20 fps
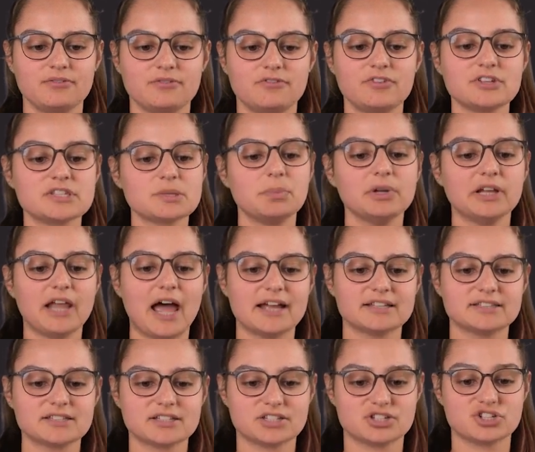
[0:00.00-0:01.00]
Visible
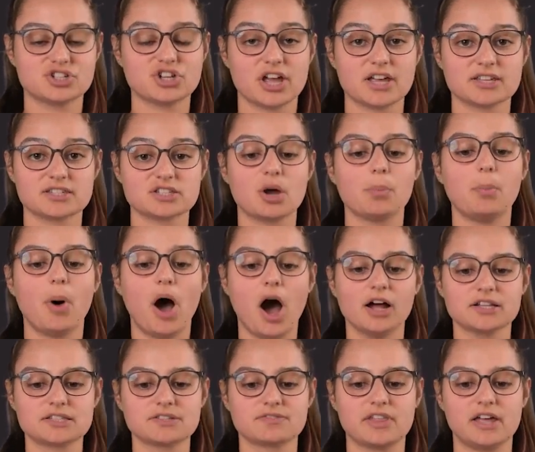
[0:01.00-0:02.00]
light is just a
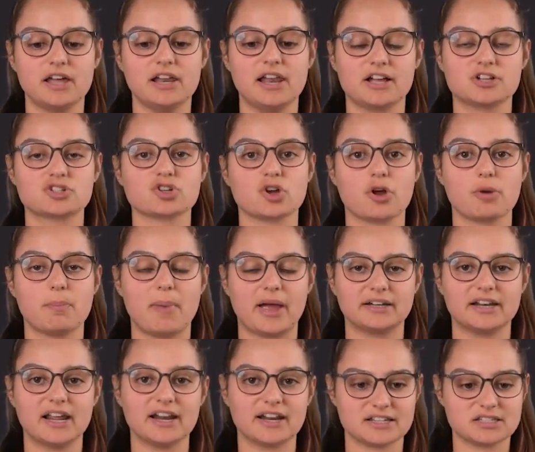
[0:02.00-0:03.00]
part of the
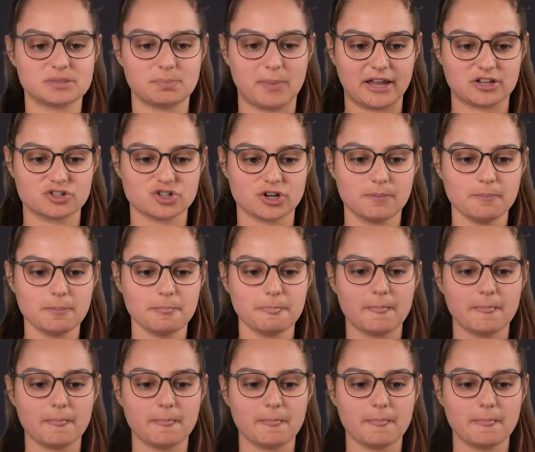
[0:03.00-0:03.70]
electromagnetic spectrum,